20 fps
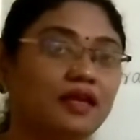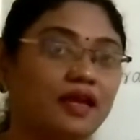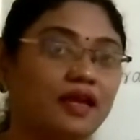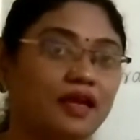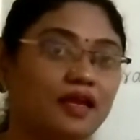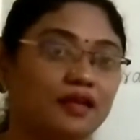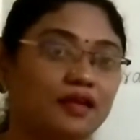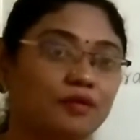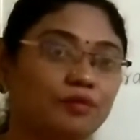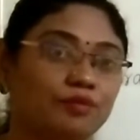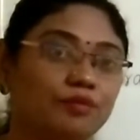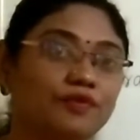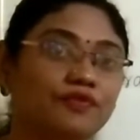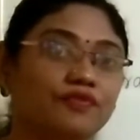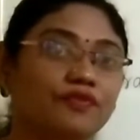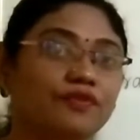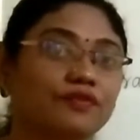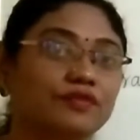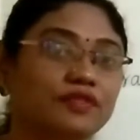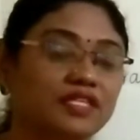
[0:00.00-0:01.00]
and
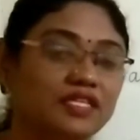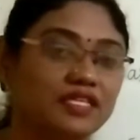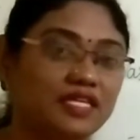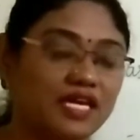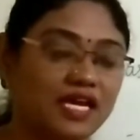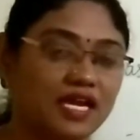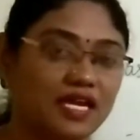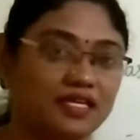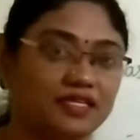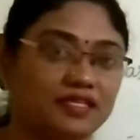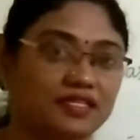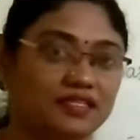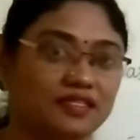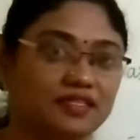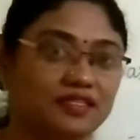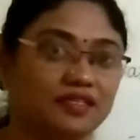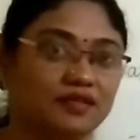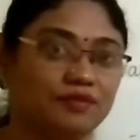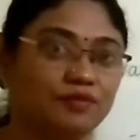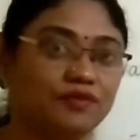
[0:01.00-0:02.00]
before the night.
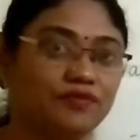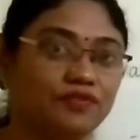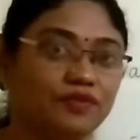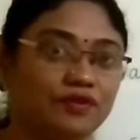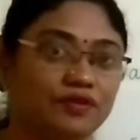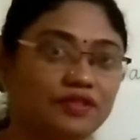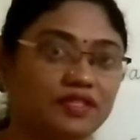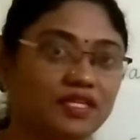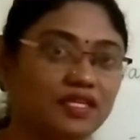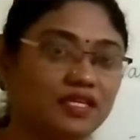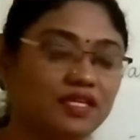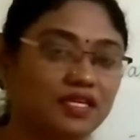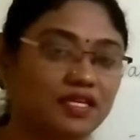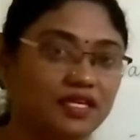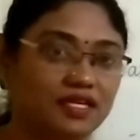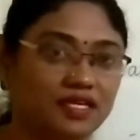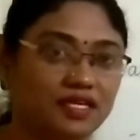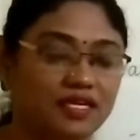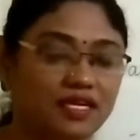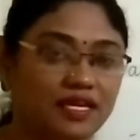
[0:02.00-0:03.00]
Before the
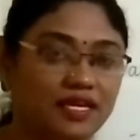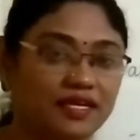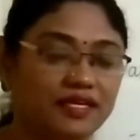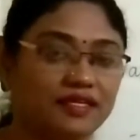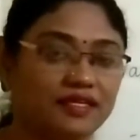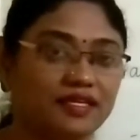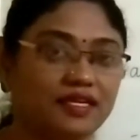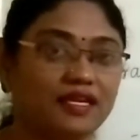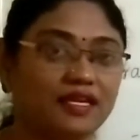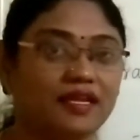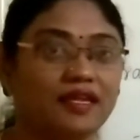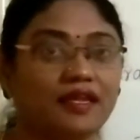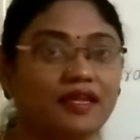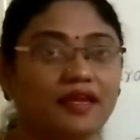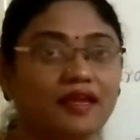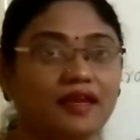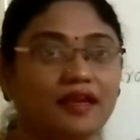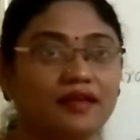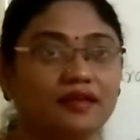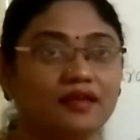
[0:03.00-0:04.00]
night
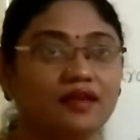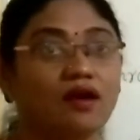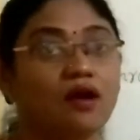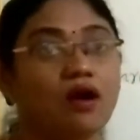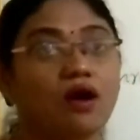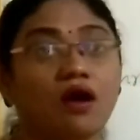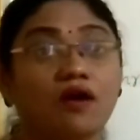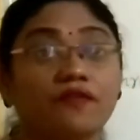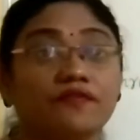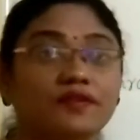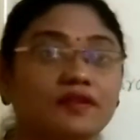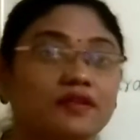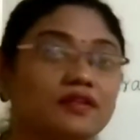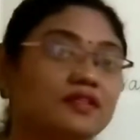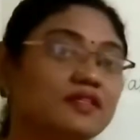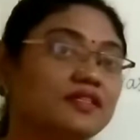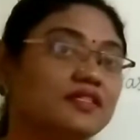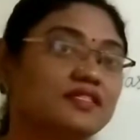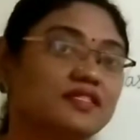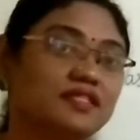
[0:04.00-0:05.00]
and after
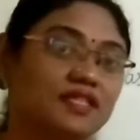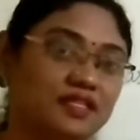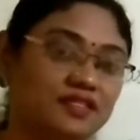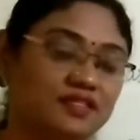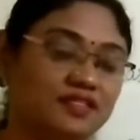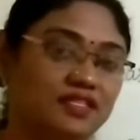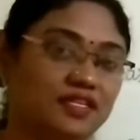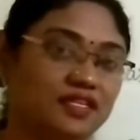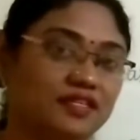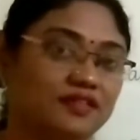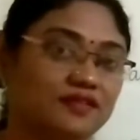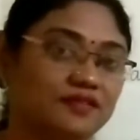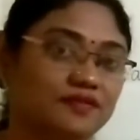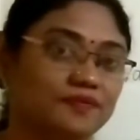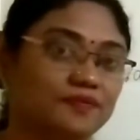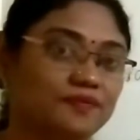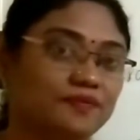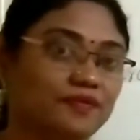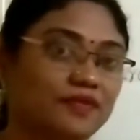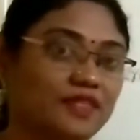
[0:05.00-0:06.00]
sunset.
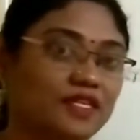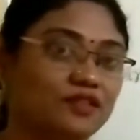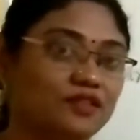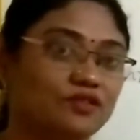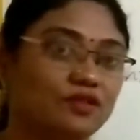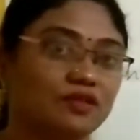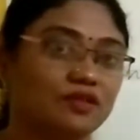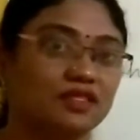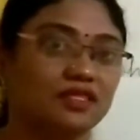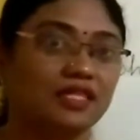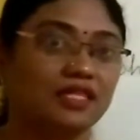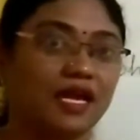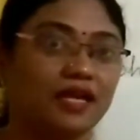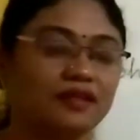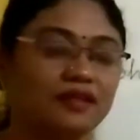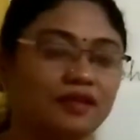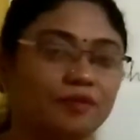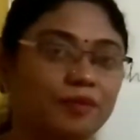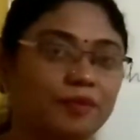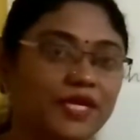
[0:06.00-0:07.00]
So
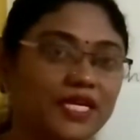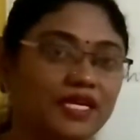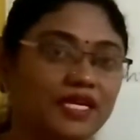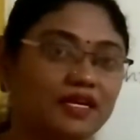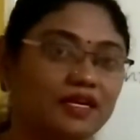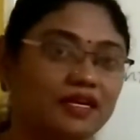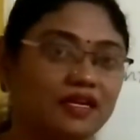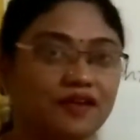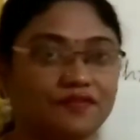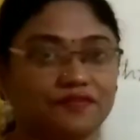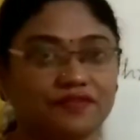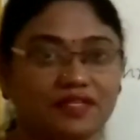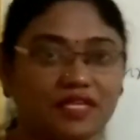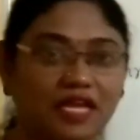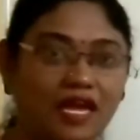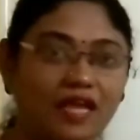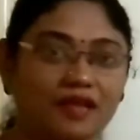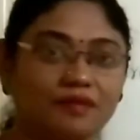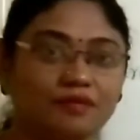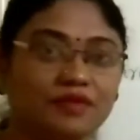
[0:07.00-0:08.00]
that period of
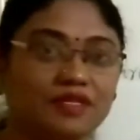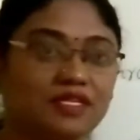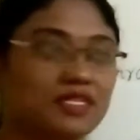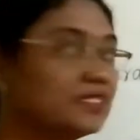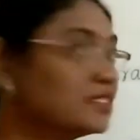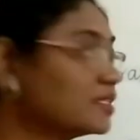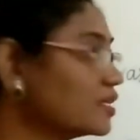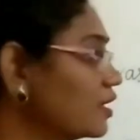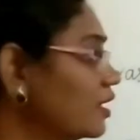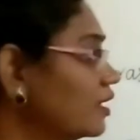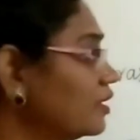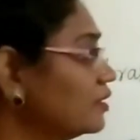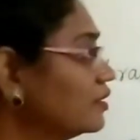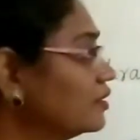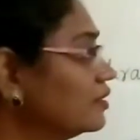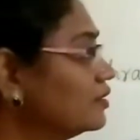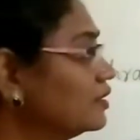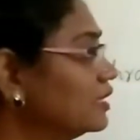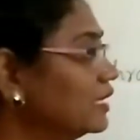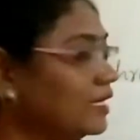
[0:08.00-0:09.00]
time is called
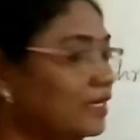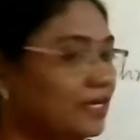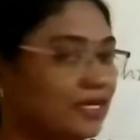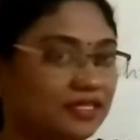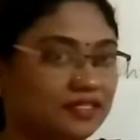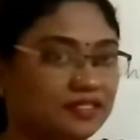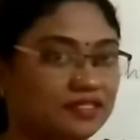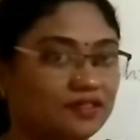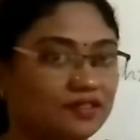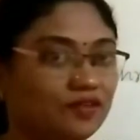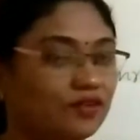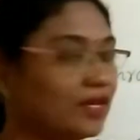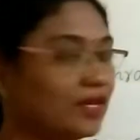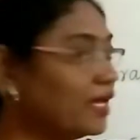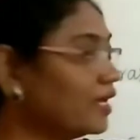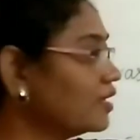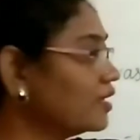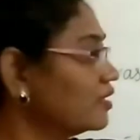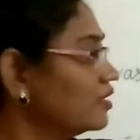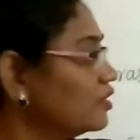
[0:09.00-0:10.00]
dusk.
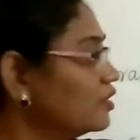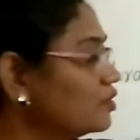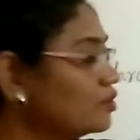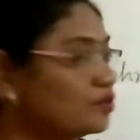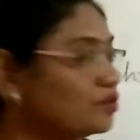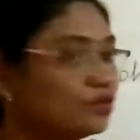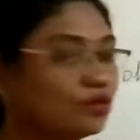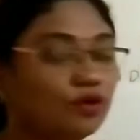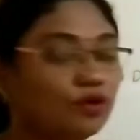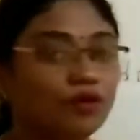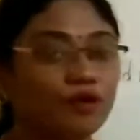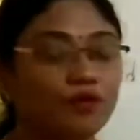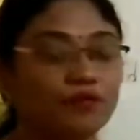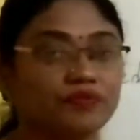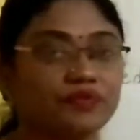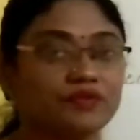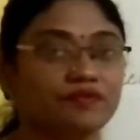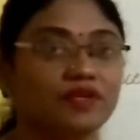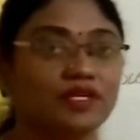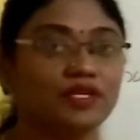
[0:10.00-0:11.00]
Okay. So
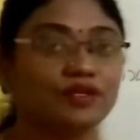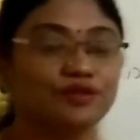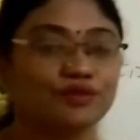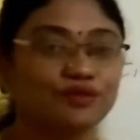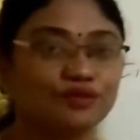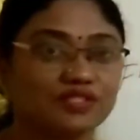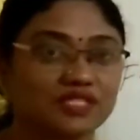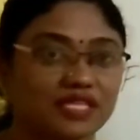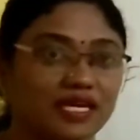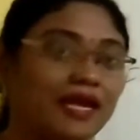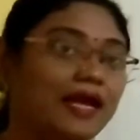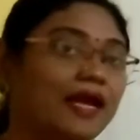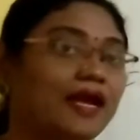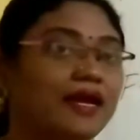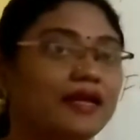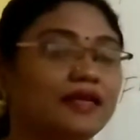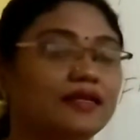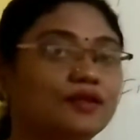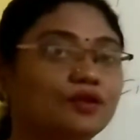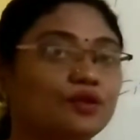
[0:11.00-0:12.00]
we'll use
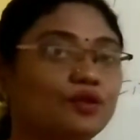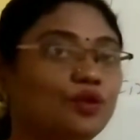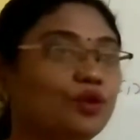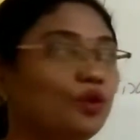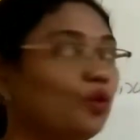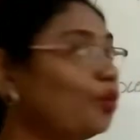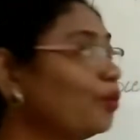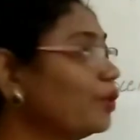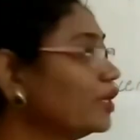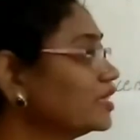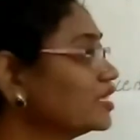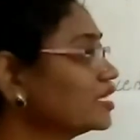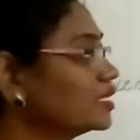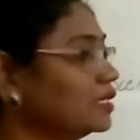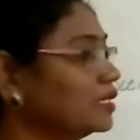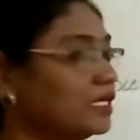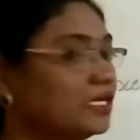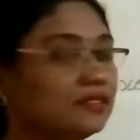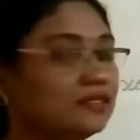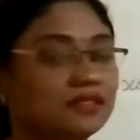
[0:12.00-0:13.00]
at with
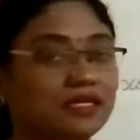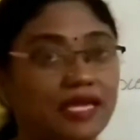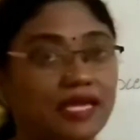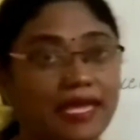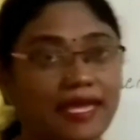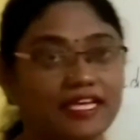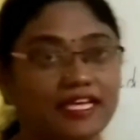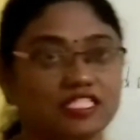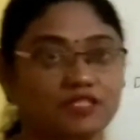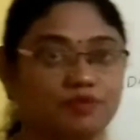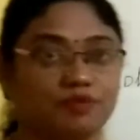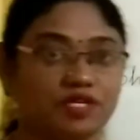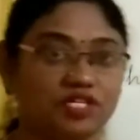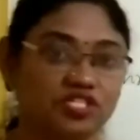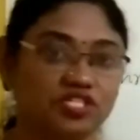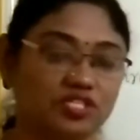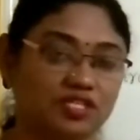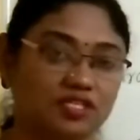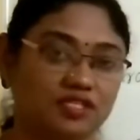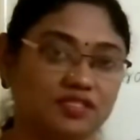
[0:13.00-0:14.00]
these
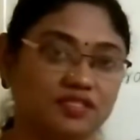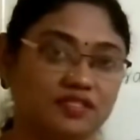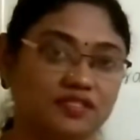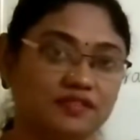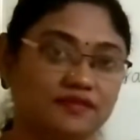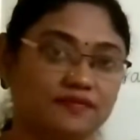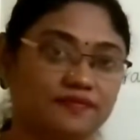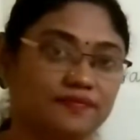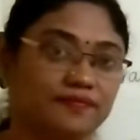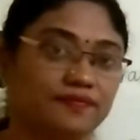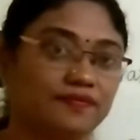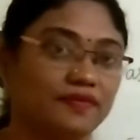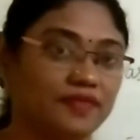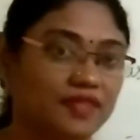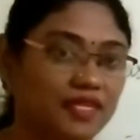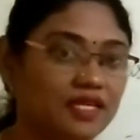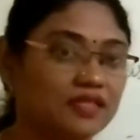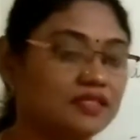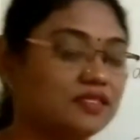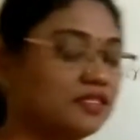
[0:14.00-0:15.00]
expressions.
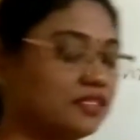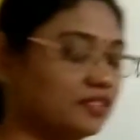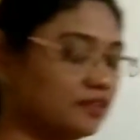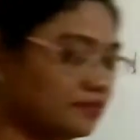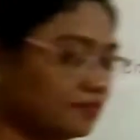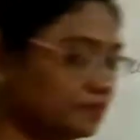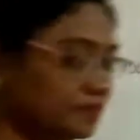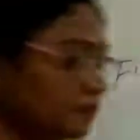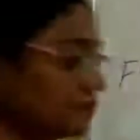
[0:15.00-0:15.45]
Next,